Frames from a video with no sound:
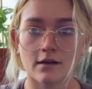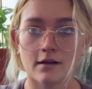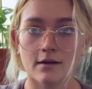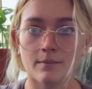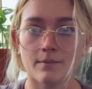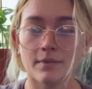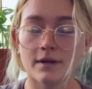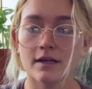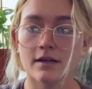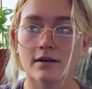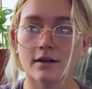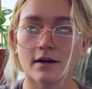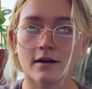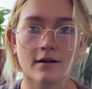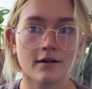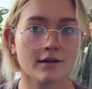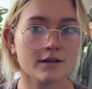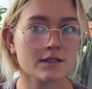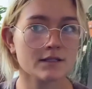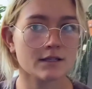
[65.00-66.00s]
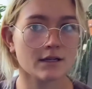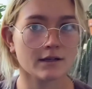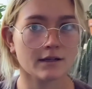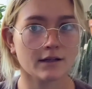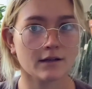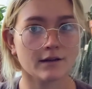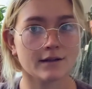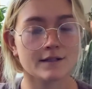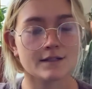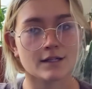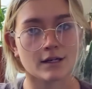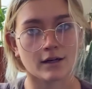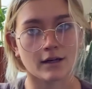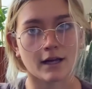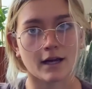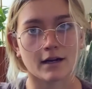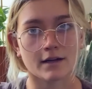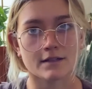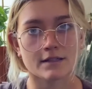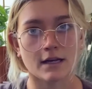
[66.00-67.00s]
but not all succulents are
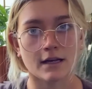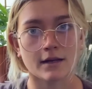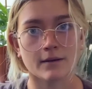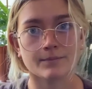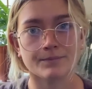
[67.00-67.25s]
cacti.